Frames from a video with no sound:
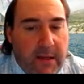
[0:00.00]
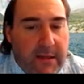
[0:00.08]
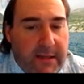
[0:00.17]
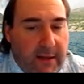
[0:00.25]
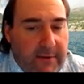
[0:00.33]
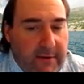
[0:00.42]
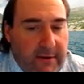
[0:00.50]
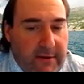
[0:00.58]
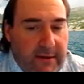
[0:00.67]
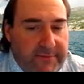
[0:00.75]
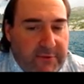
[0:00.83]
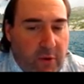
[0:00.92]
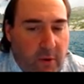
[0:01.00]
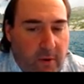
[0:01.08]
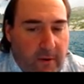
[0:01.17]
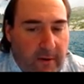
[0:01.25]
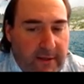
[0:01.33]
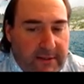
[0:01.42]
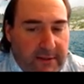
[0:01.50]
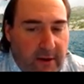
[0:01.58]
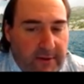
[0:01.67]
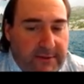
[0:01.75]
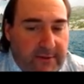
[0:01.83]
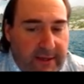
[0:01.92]
The other unit of torr is
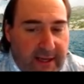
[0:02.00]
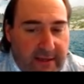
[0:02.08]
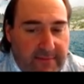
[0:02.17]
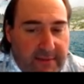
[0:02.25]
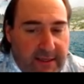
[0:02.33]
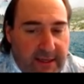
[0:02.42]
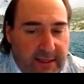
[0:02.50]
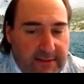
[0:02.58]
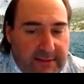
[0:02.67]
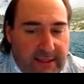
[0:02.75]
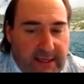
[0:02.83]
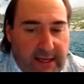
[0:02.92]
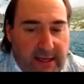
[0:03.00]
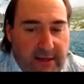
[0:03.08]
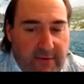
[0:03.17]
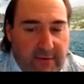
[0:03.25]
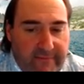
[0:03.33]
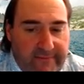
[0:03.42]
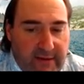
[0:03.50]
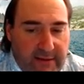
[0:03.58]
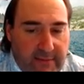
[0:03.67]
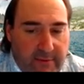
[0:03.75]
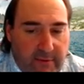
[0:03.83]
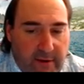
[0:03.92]
also named because the guy who invented
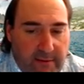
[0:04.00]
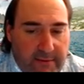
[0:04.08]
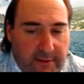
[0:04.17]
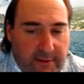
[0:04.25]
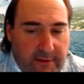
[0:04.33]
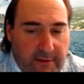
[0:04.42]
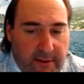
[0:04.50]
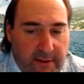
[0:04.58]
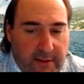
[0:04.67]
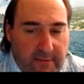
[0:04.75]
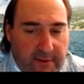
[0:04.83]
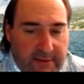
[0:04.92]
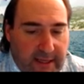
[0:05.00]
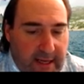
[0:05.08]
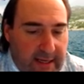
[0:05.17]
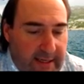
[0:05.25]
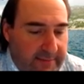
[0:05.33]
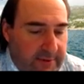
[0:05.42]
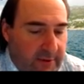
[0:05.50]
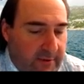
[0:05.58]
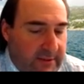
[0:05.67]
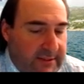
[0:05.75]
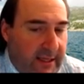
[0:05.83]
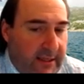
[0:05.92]
the barometer was a guy named
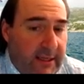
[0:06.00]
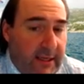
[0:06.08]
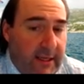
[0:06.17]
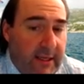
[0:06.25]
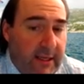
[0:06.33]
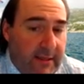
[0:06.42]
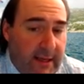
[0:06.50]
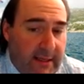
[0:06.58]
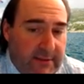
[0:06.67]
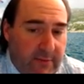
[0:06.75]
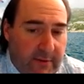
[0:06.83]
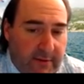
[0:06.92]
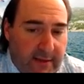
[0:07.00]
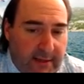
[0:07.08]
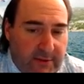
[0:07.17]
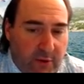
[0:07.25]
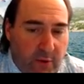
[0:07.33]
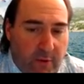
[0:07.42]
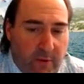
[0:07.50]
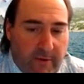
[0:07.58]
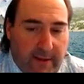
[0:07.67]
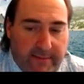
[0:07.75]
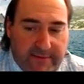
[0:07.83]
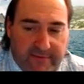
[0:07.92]
Torricelli, and that's where that torr
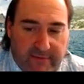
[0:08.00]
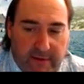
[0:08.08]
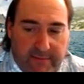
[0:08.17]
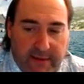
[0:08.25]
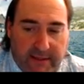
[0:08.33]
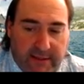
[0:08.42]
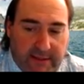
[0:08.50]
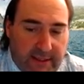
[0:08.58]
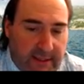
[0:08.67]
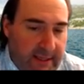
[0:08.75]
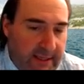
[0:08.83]
comes from, basically.